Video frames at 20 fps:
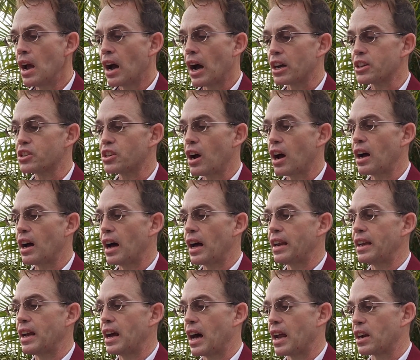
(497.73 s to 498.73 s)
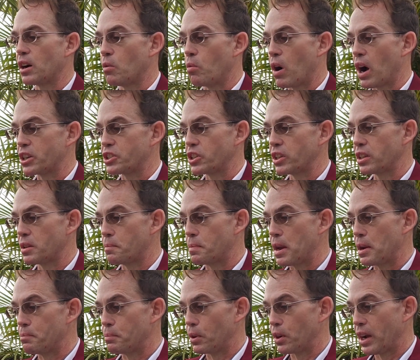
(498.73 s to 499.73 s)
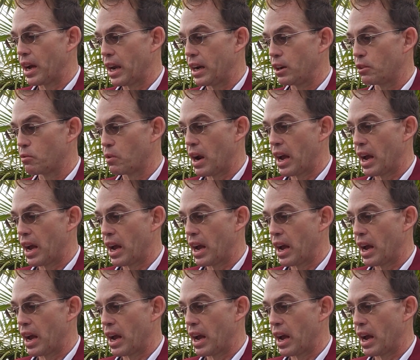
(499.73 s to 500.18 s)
I saw Ariana watching the people getting